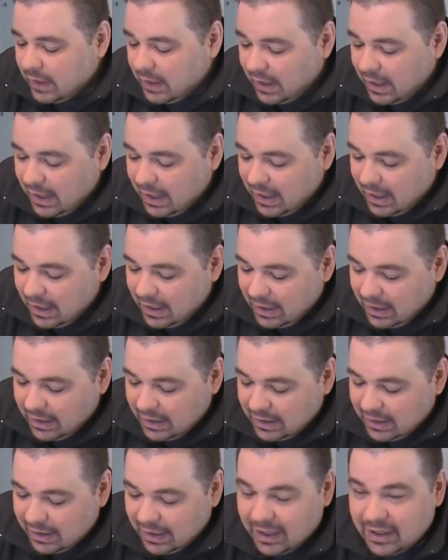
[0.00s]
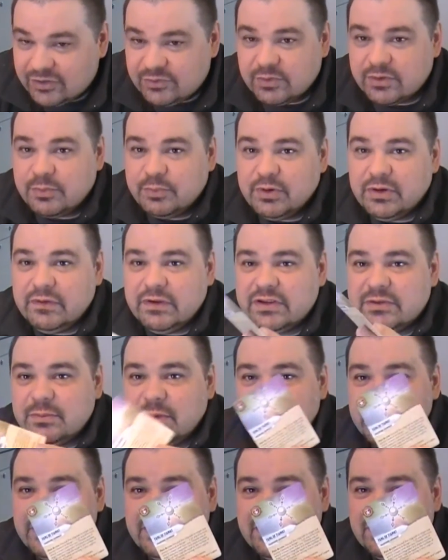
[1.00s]
As with the previous
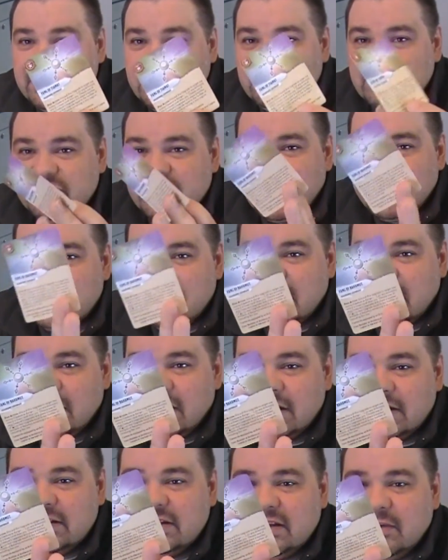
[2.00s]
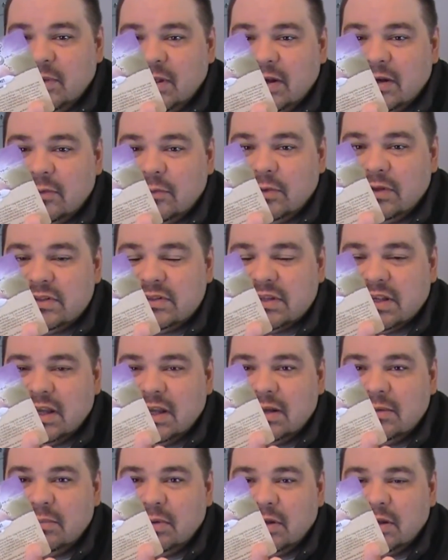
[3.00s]
months, double-sided card, Tiamat on one
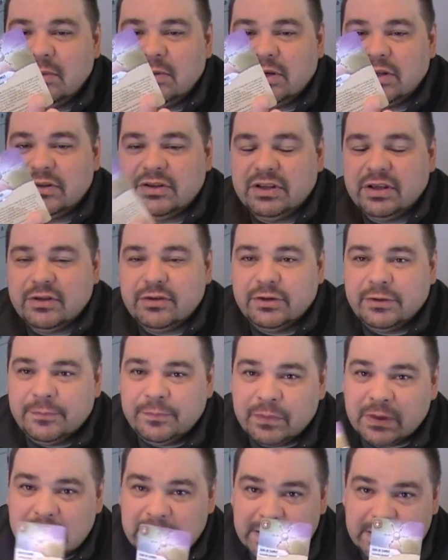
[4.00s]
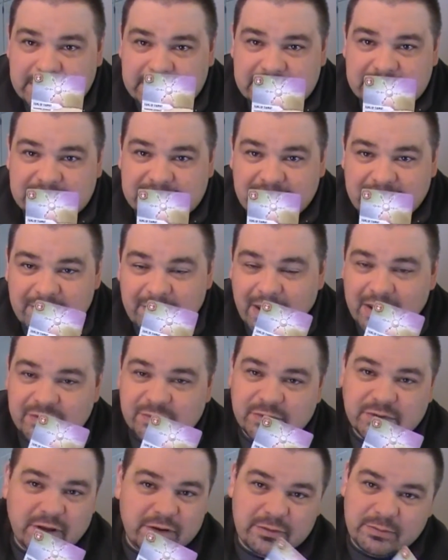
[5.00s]
side, Bahamut on the other. Same as
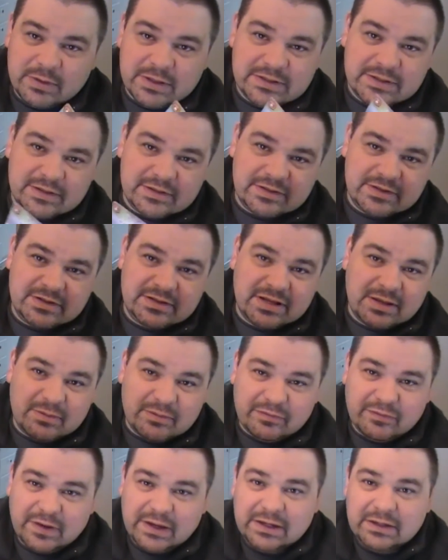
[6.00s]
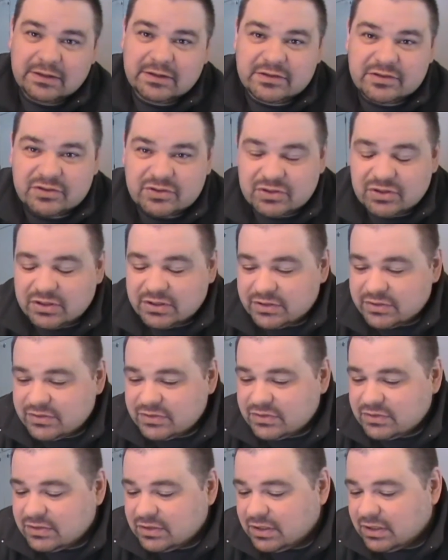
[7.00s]
with the other month, it's the same effect, it's
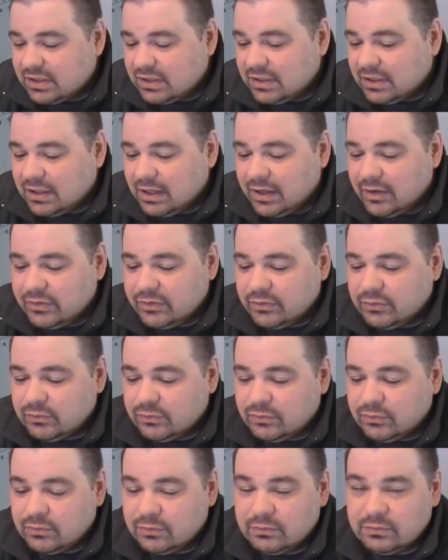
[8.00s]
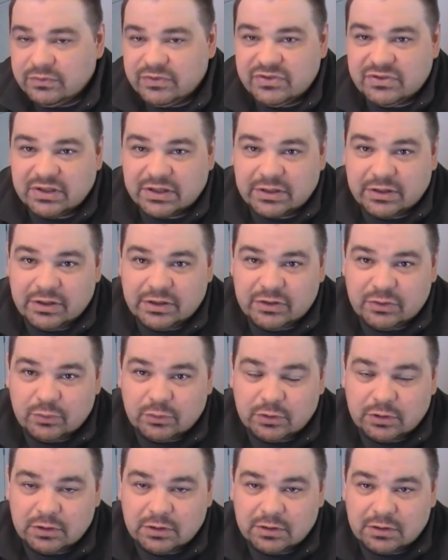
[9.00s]
just how you stick it on
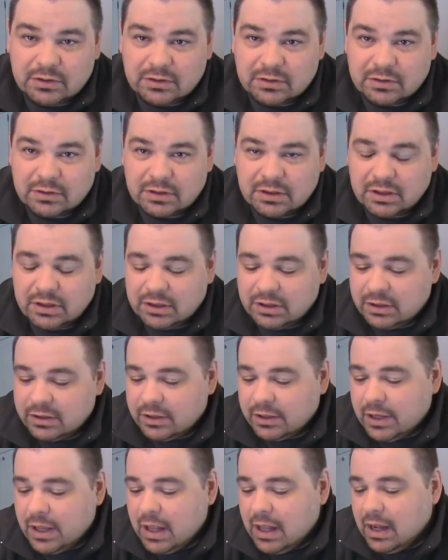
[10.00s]
your card.